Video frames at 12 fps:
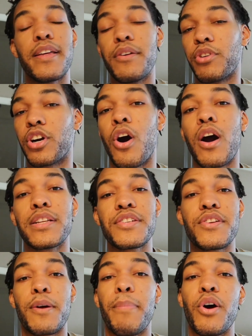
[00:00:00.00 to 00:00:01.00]
Regardless,
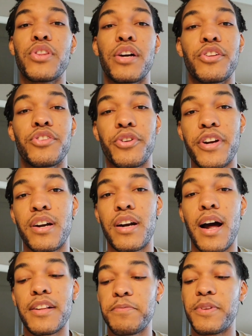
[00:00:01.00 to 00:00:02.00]
they're both on
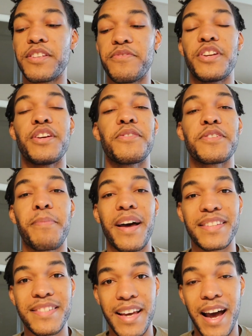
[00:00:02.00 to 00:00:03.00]
$300, but this video is about
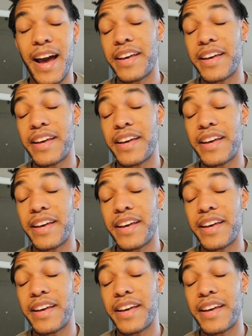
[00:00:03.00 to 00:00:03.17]
the SCCY.